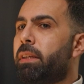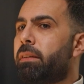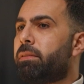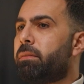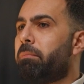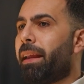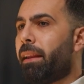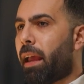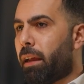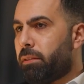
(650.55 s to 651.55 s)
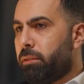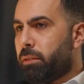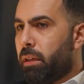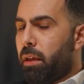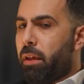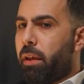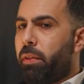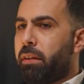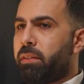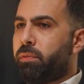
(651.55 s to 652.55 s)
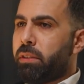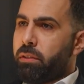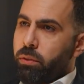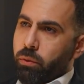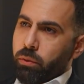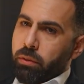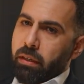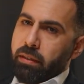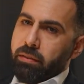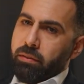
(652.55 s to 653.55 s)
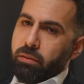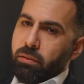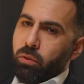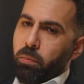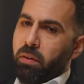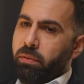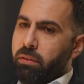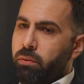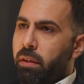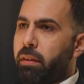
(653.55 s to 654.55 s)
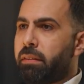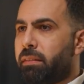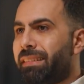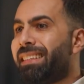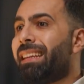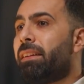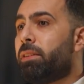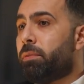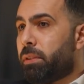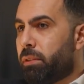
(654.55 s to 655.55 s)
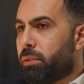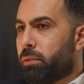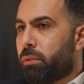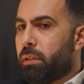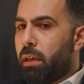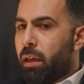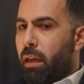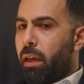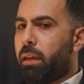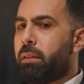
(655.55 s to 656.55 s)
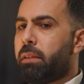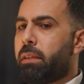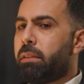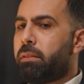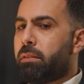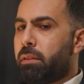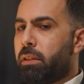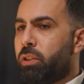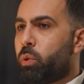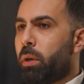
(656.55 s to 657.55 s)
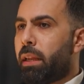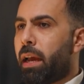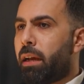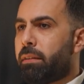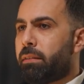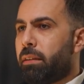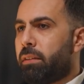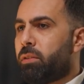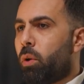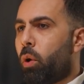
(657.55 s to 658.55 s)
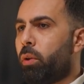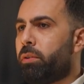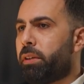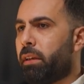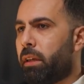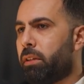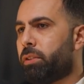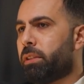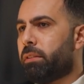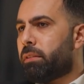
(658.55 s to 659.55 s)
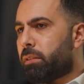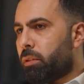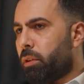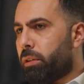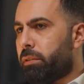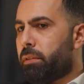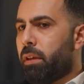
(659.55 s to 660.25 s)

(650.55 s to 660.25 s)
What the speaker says: there's mainland and there is a free zone, there is normal free zone, there is designated free zone. And each one has its own regulations, its own